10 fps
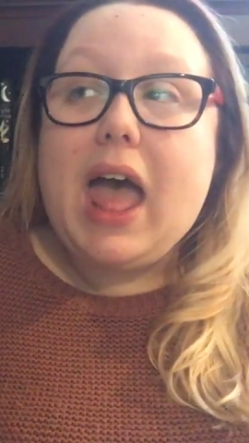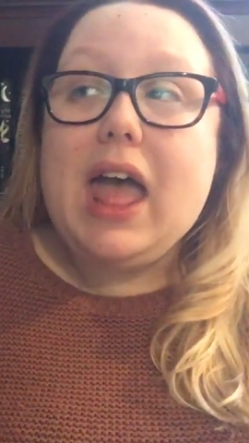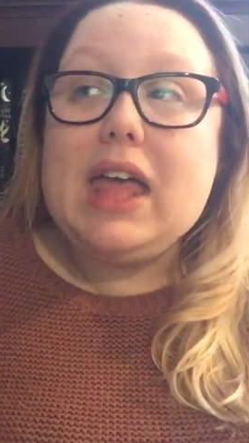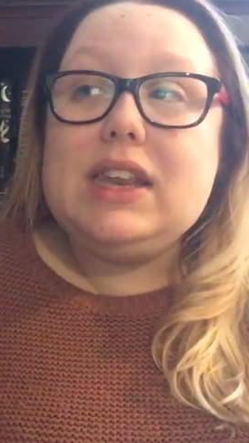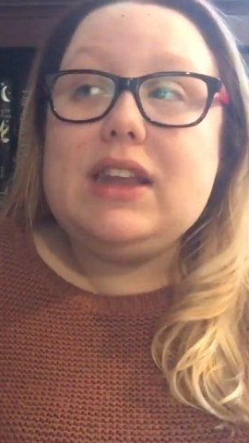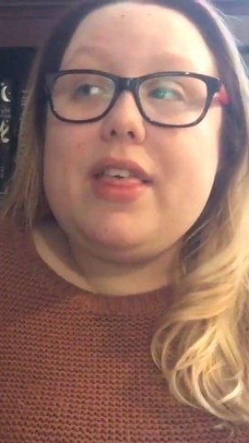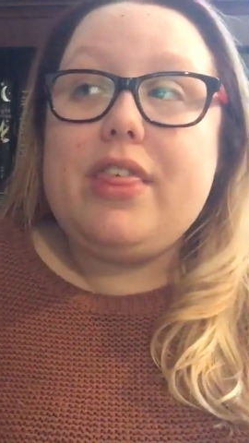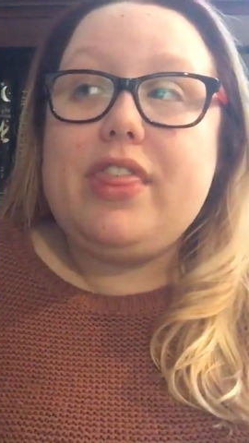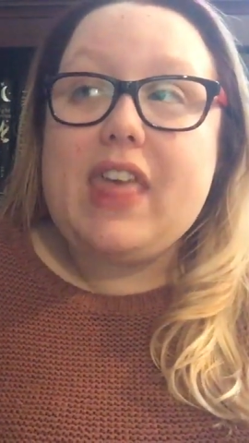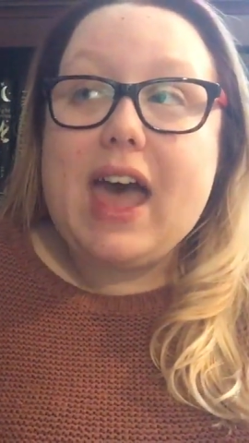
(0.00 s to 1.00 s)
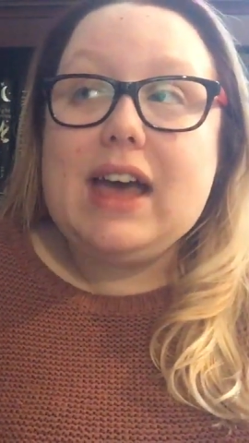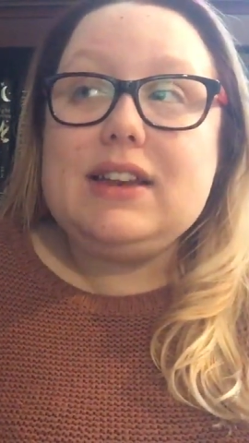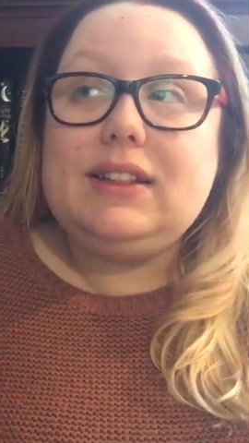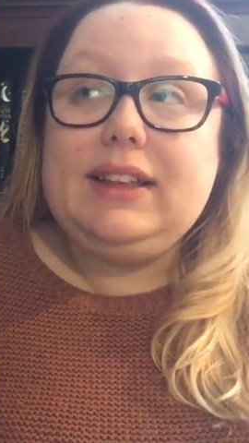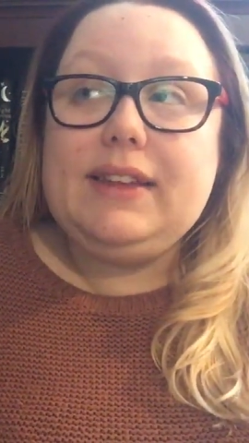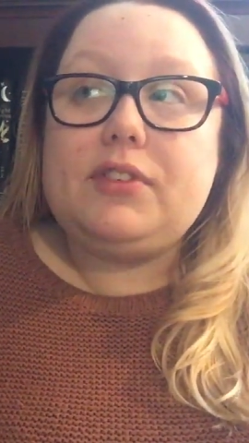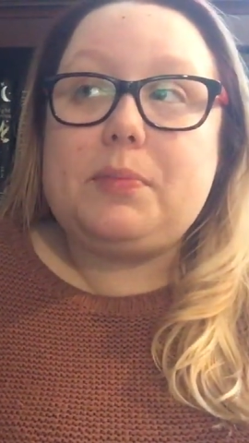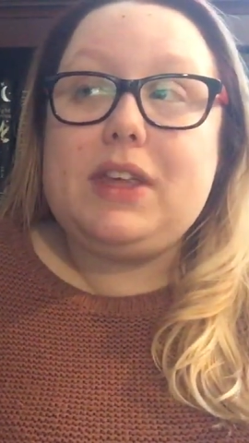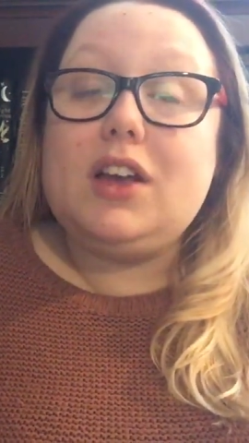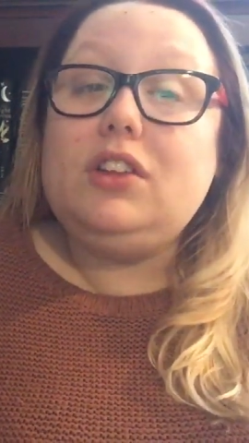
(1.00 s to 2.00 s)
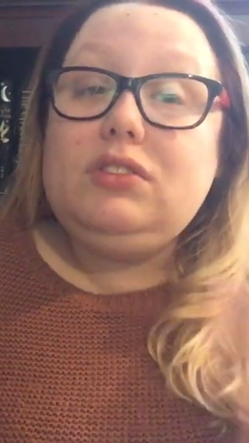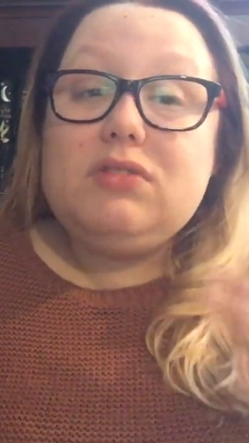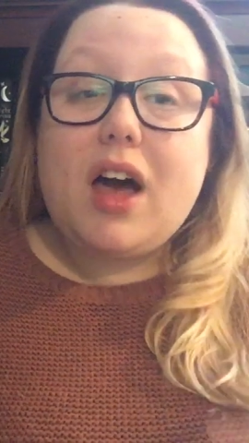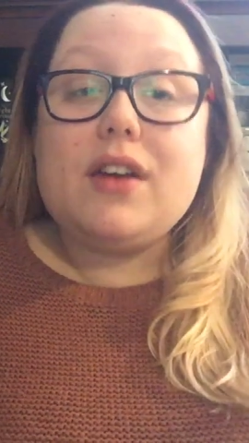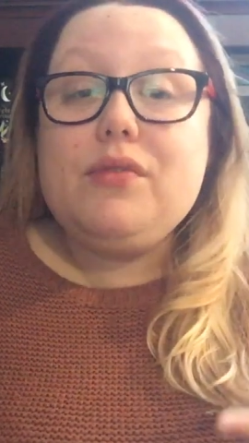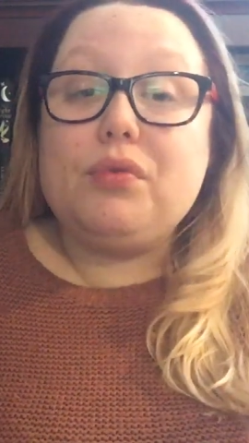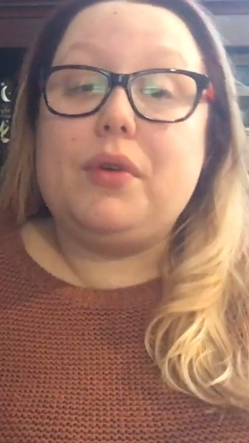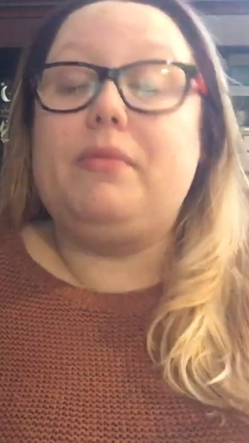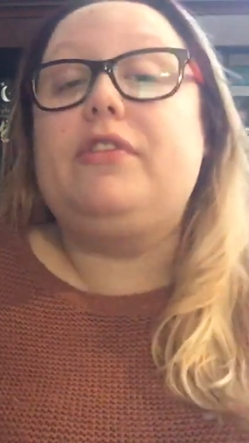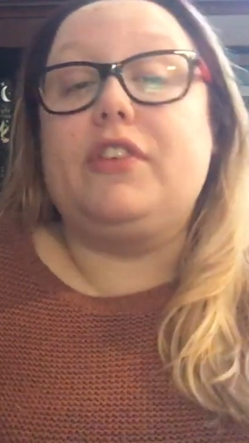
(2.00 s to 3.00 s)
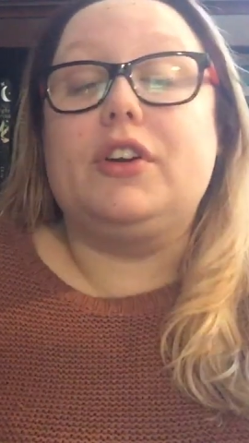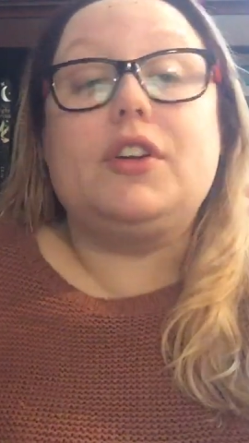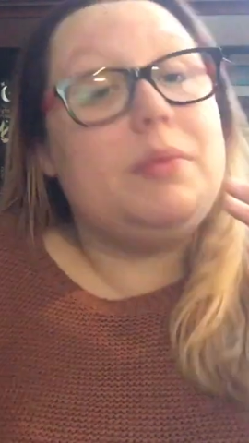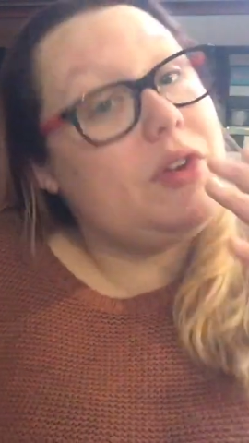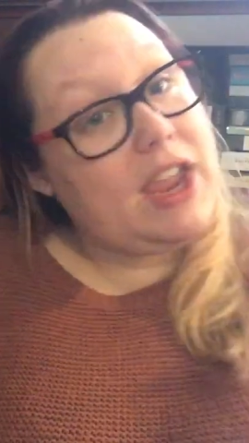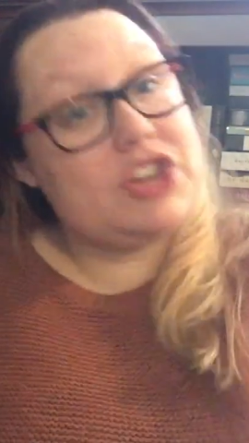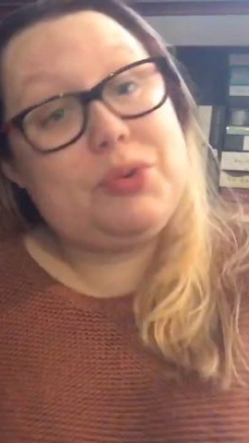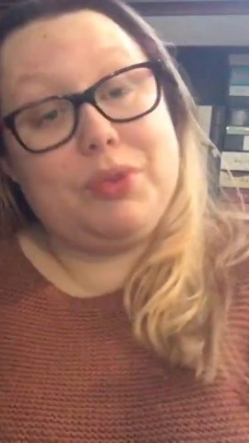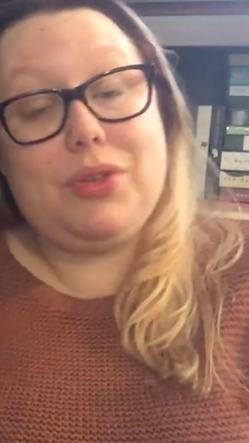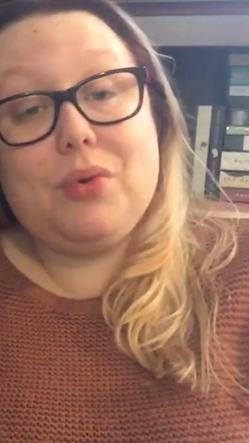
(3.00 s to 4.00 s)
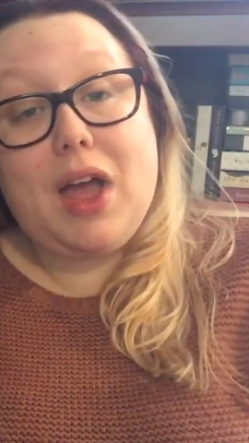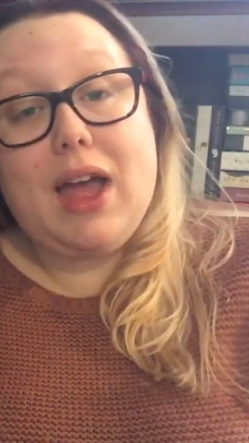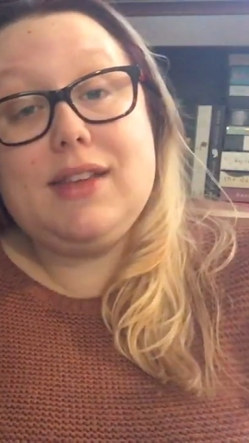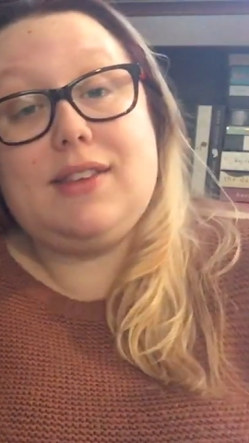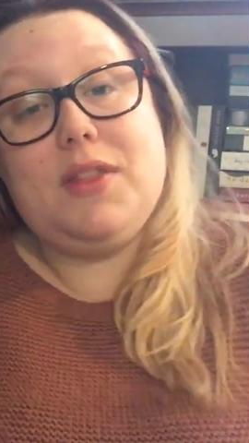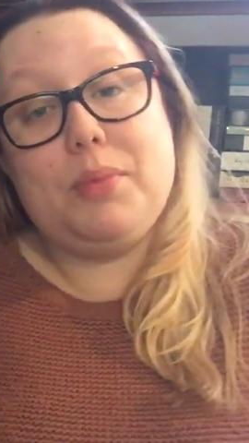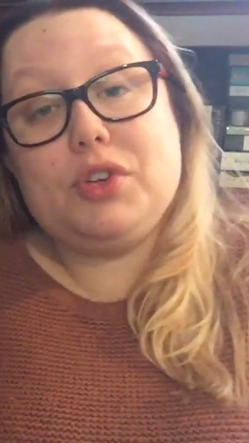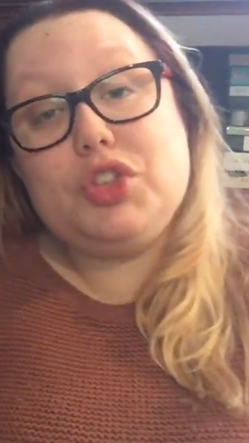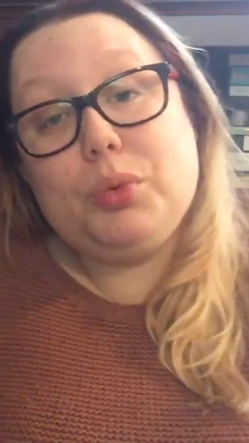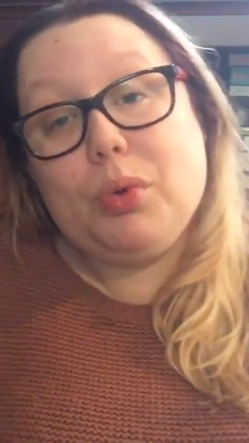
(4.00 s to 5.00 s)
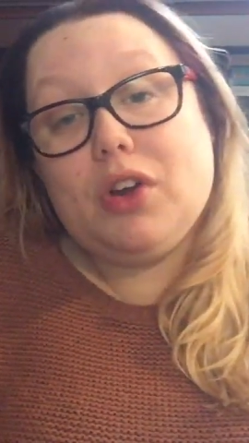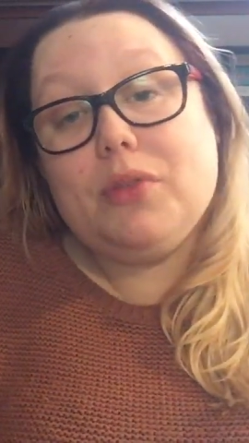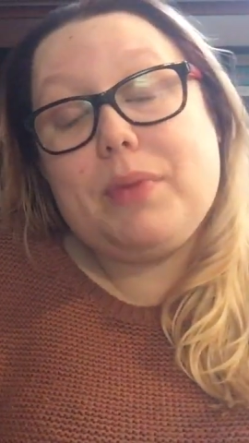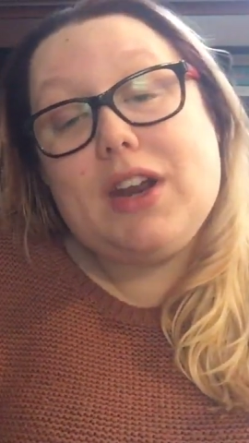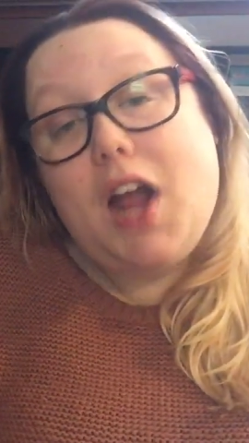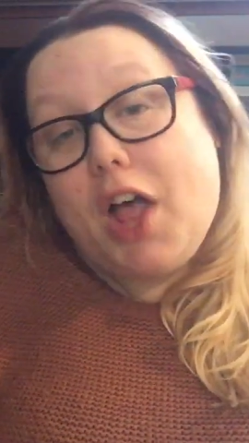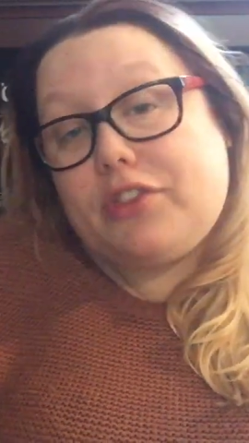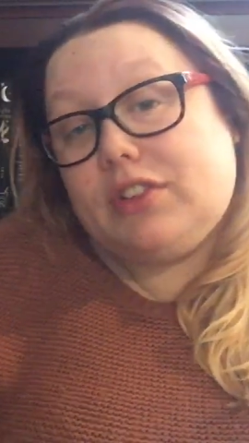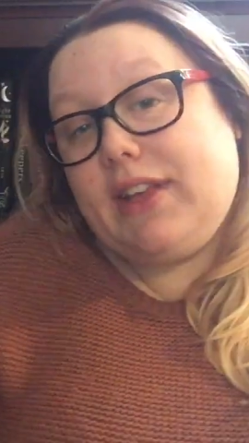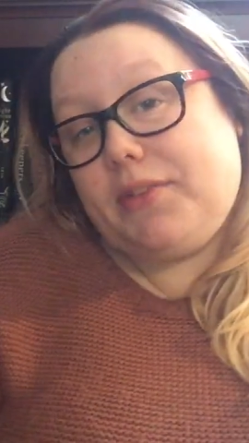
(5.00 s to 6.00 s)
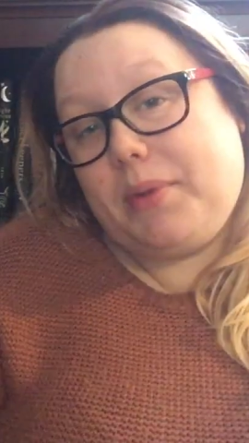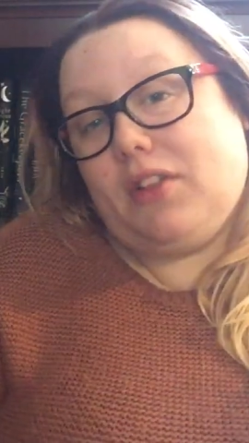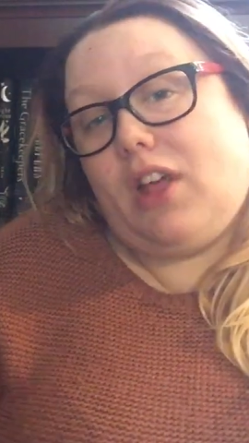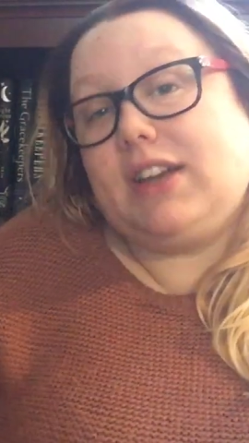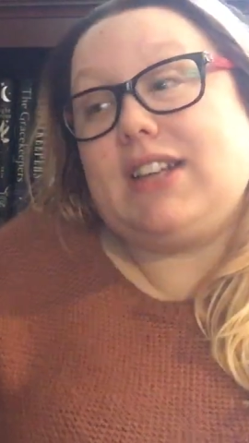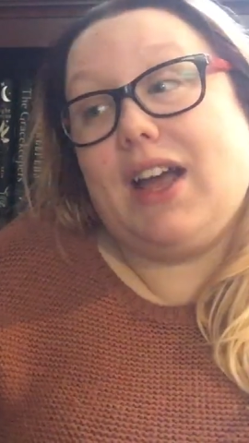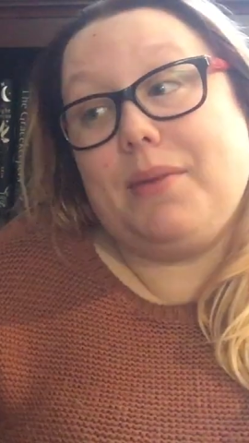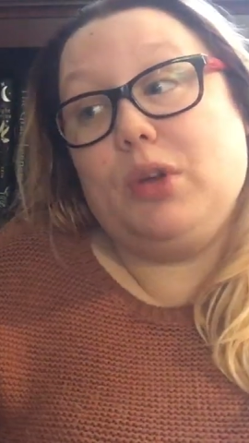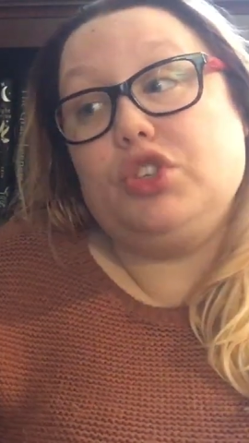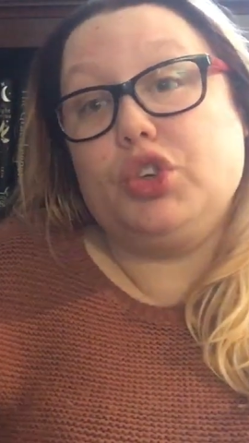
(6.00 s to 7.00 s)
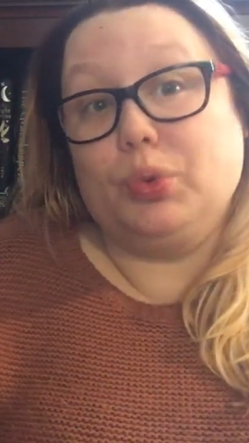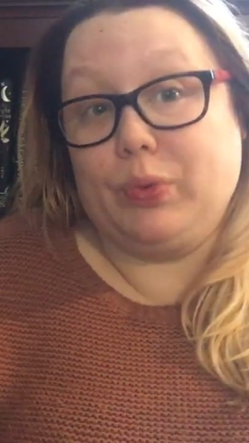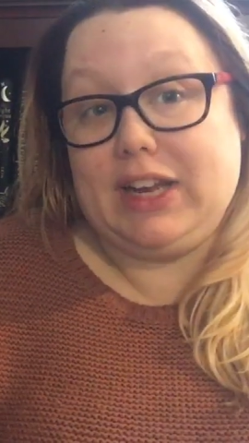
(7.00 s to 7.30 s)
And that leaves me a lot of room for communication with you guys in the BookTube world, but it also leaves me a lot of time to